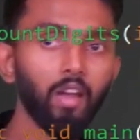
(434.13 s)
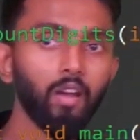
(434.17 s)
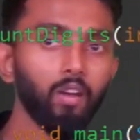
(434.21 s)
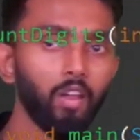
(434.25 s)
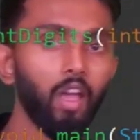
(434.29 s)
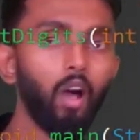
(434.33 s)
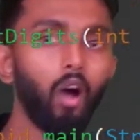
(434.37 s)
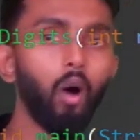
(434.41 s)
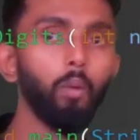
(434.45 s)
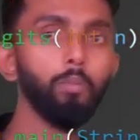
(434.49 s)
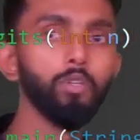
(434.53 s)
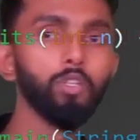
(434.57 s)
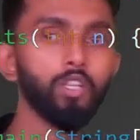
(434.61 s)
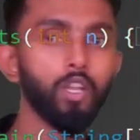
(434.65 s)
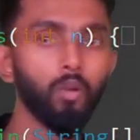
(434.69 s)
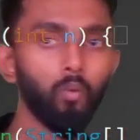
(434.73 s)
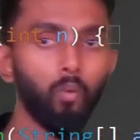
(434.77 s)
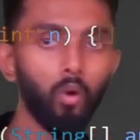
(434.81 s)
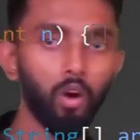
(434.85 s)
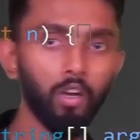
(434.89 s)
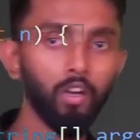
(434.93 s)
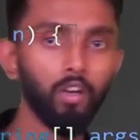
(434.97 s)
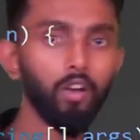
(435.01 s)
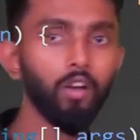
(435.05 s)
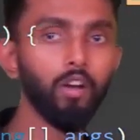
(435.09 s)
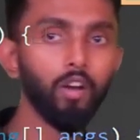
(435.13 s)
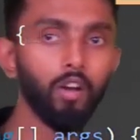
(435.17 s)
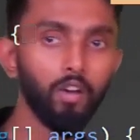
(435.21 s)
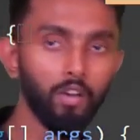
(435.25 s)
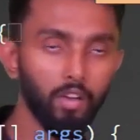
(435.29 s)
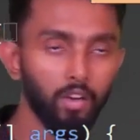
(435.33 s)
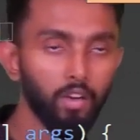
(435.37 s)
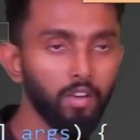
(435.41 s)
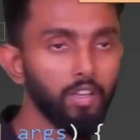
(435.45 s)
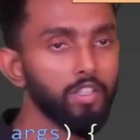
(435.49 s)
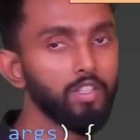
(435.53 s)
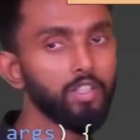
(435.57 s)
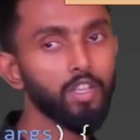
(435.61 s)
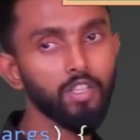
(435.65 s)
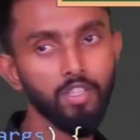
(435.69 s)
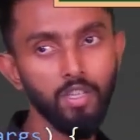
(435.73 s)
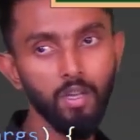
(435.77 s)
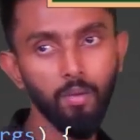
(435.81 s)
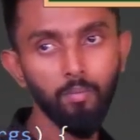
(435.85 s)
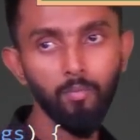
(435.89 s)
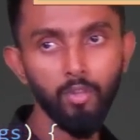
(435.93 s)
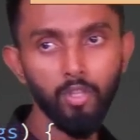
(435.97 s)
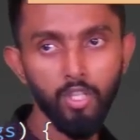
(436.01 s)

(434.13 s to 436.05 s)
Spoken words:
and yeah, obviously what it will return is the sum,